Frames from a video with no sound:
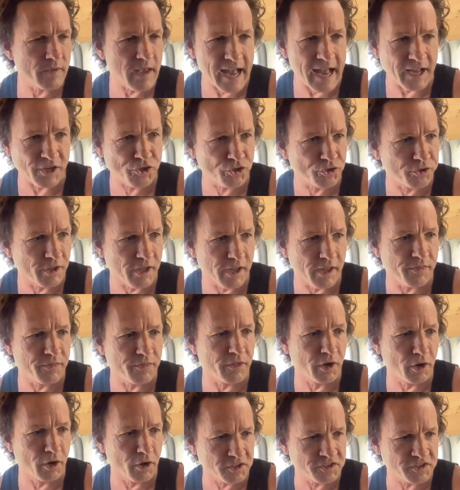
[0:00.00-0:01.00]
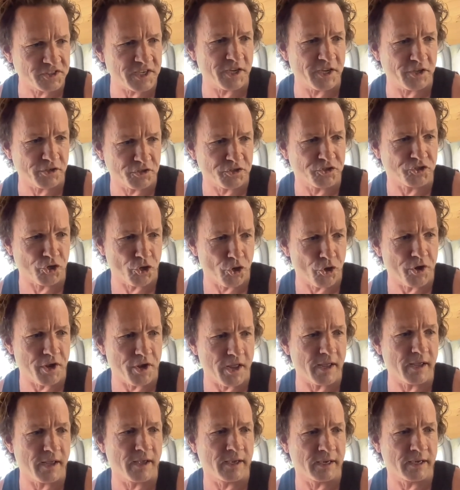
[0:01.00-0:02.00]
actually the Los Angeles
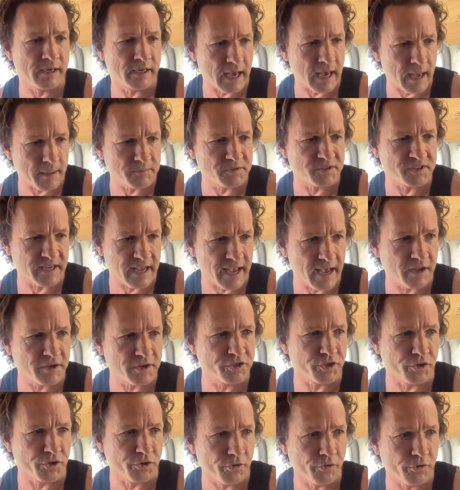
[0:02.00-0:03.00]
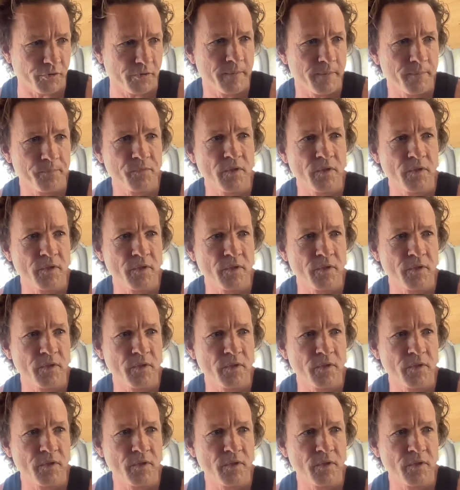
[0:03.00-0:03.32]
journey comes down to